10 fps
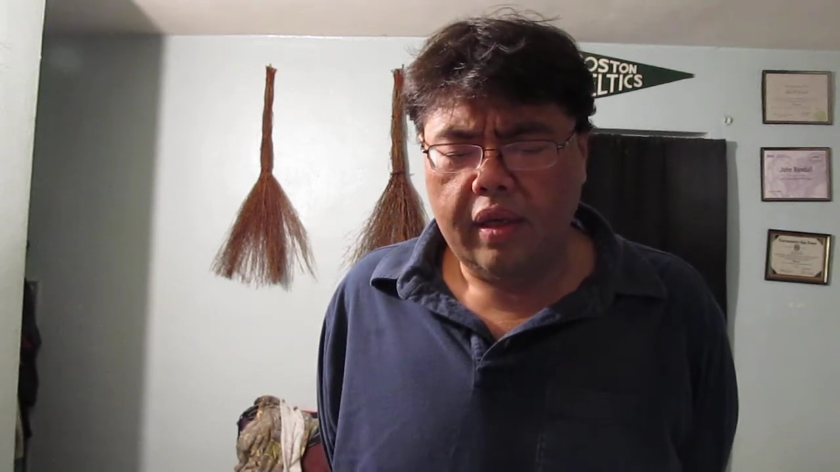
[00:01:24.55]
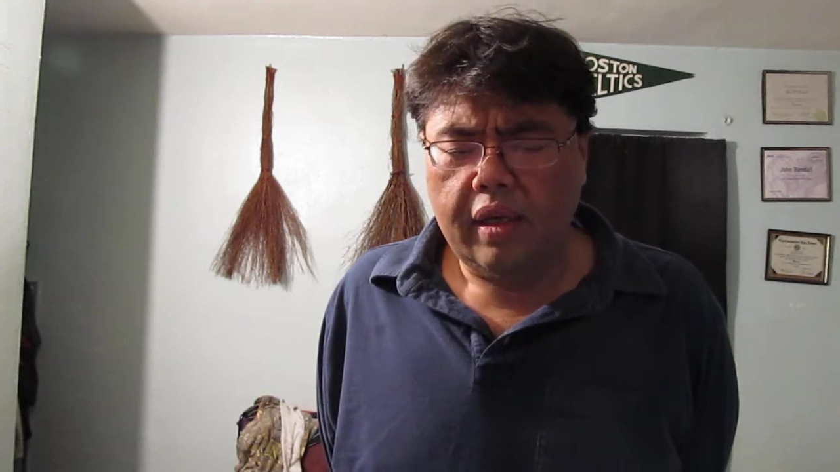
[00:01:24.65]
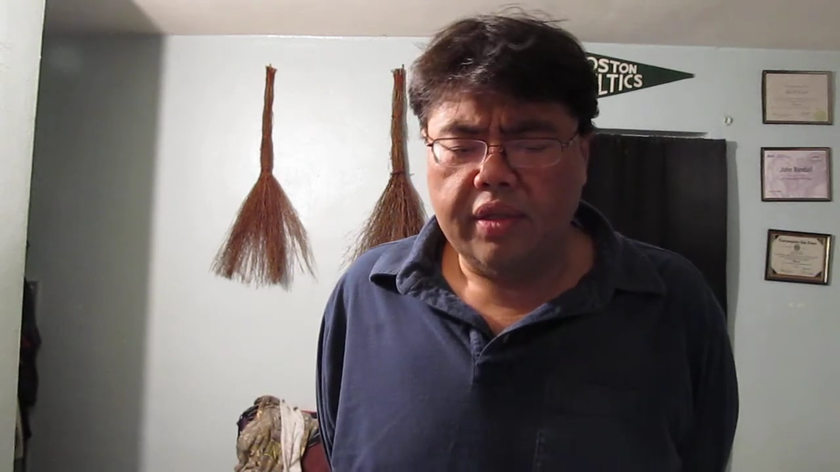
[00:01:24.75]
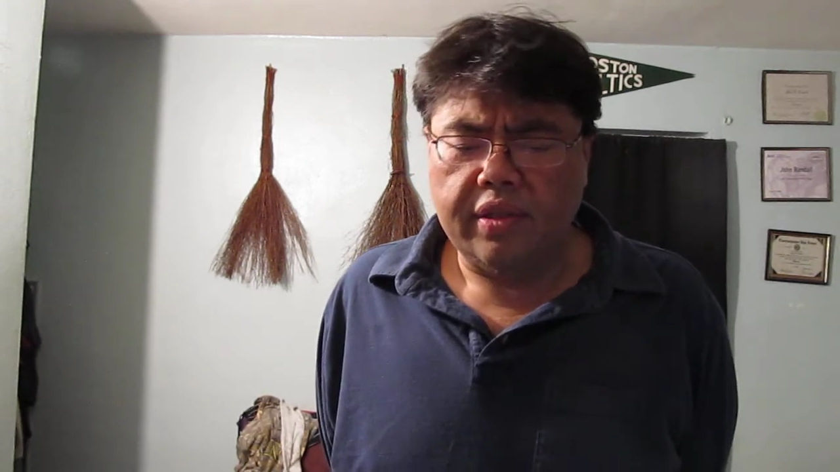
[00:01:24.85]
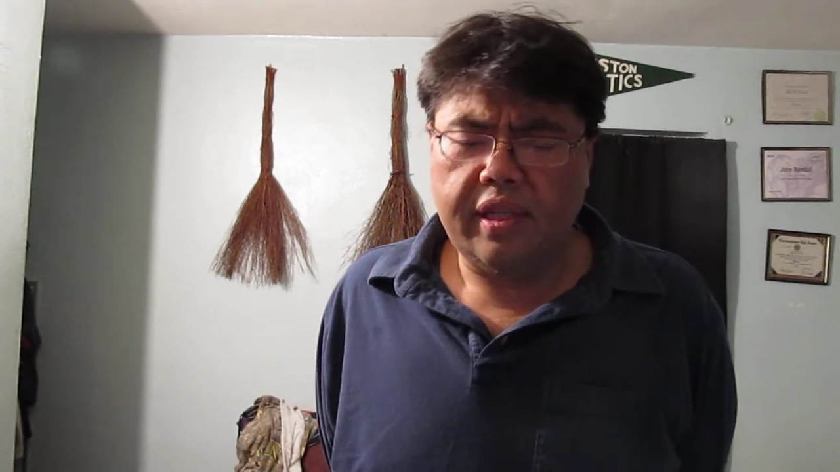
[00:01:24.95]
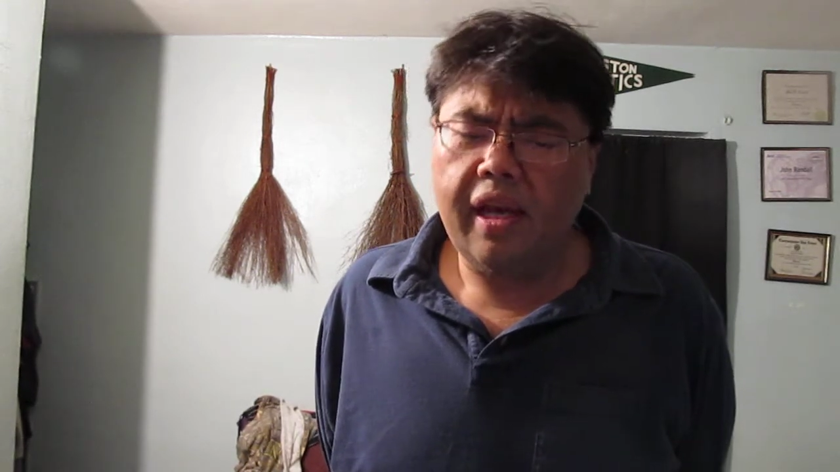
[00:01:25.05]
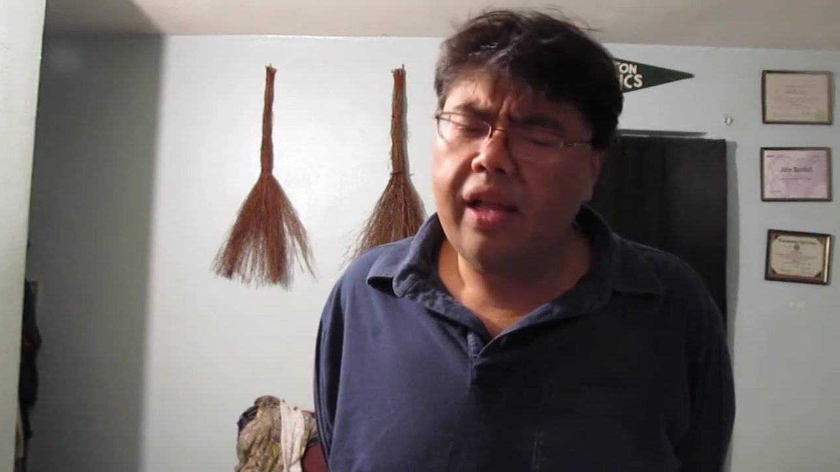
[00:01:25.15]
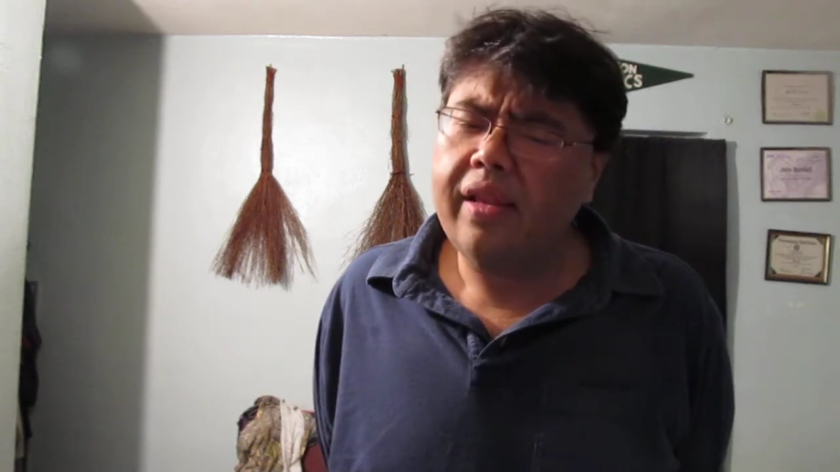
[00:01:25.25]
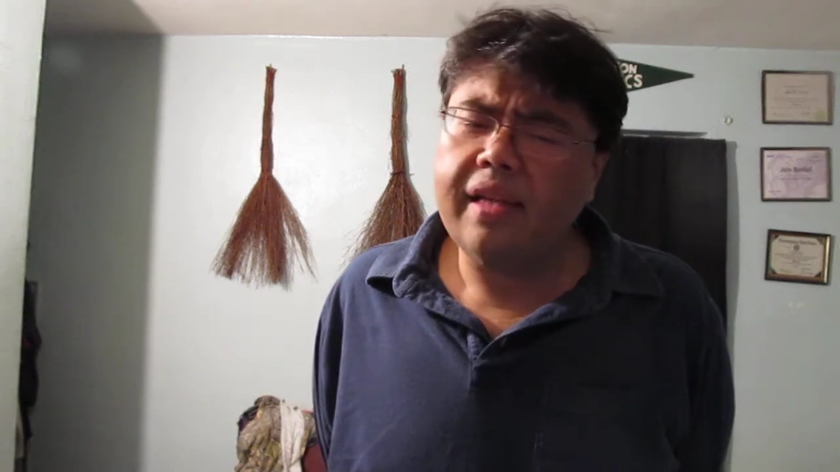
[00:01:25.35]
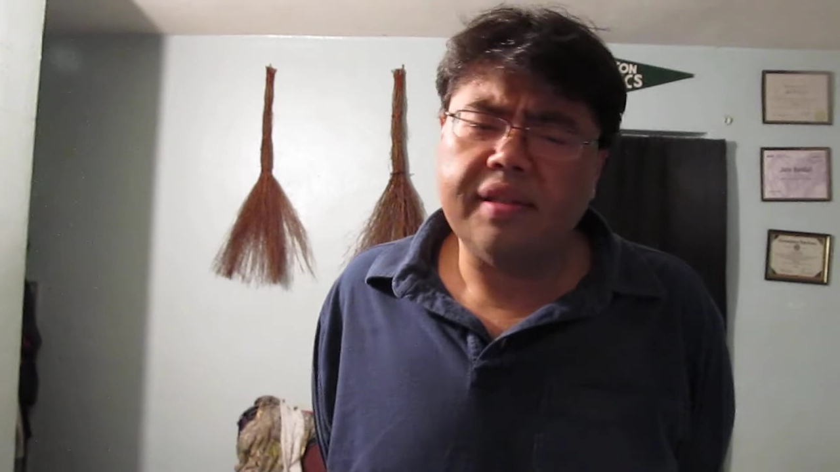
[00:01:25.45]
So
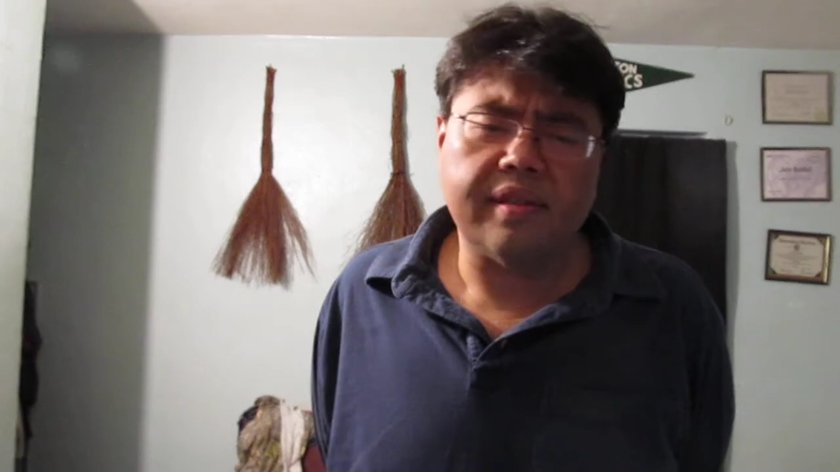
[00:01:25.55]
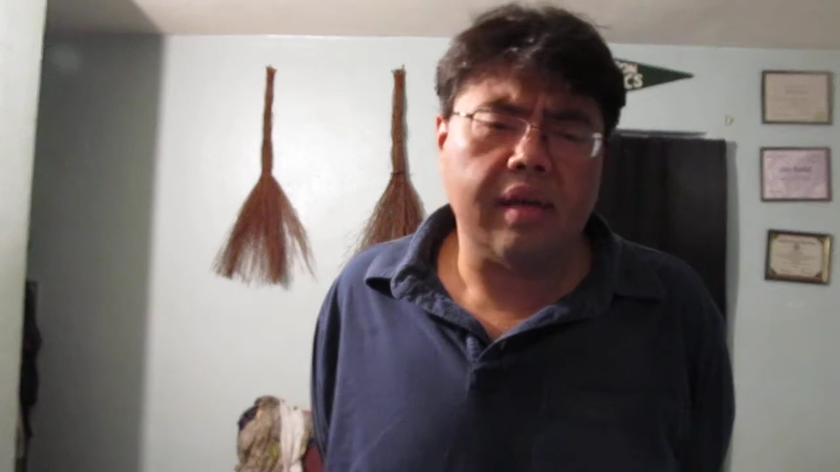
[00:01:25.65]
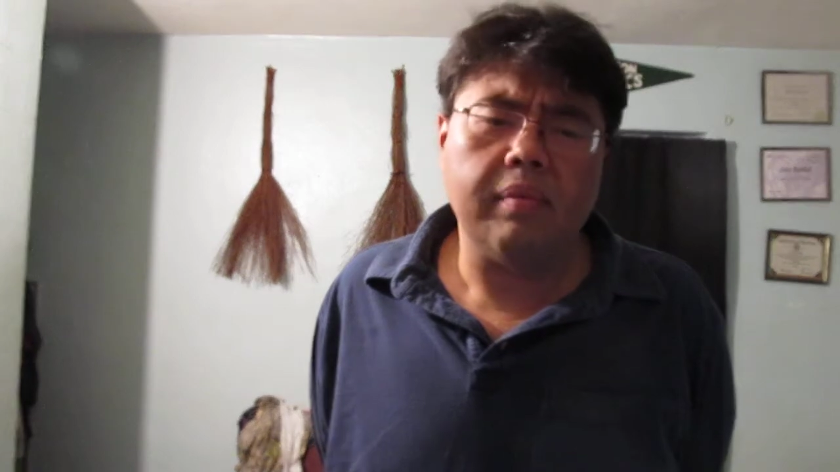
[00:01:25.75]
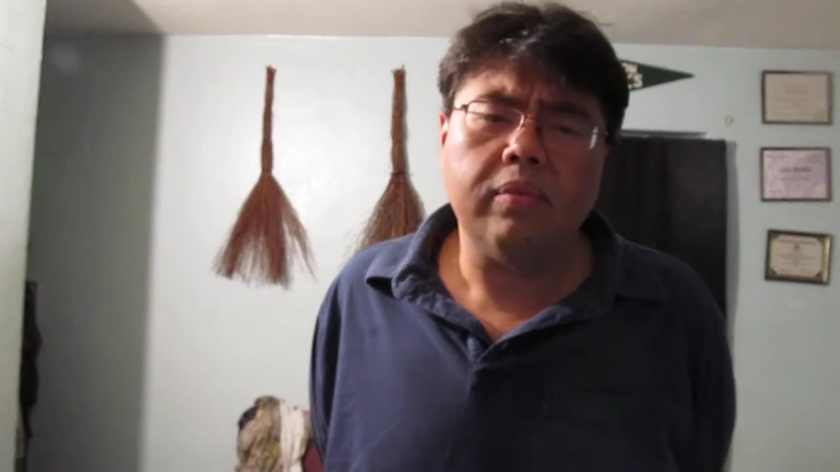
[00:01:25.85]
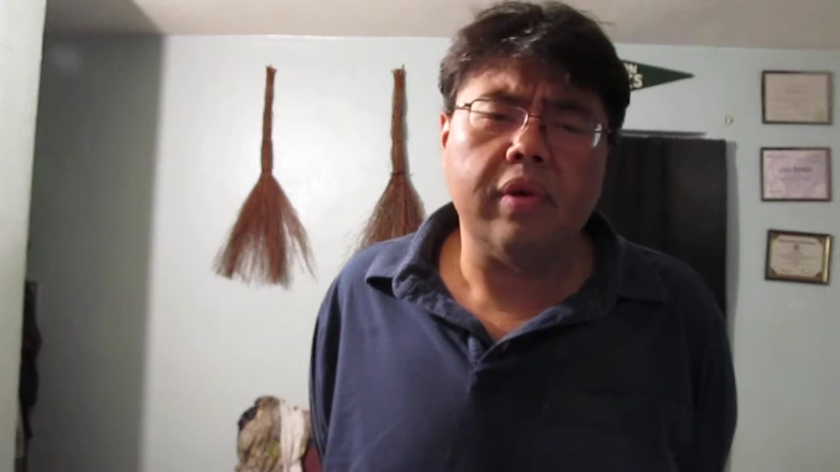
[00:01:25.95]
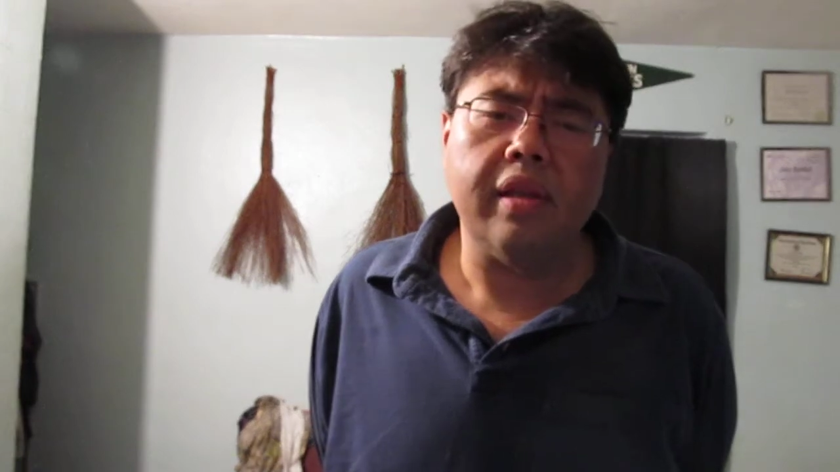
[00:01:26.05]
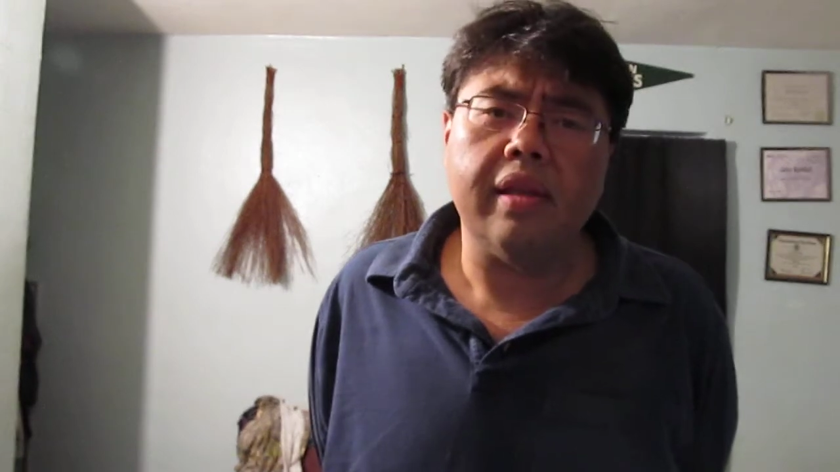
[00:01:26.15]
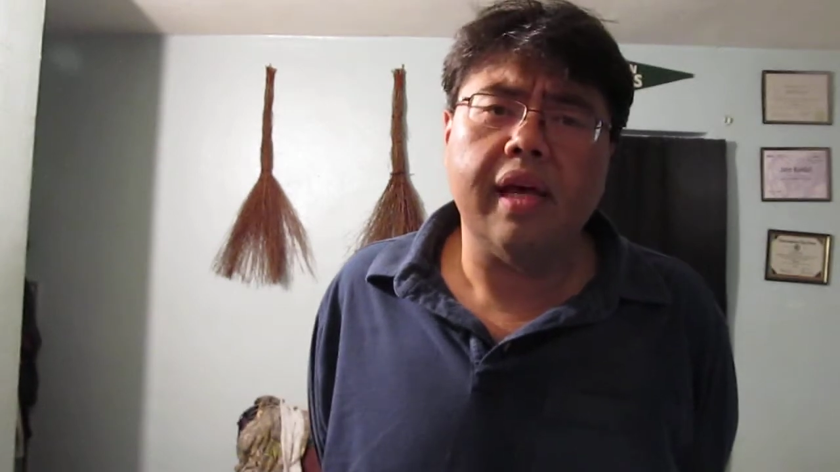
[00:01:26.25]
tell that someone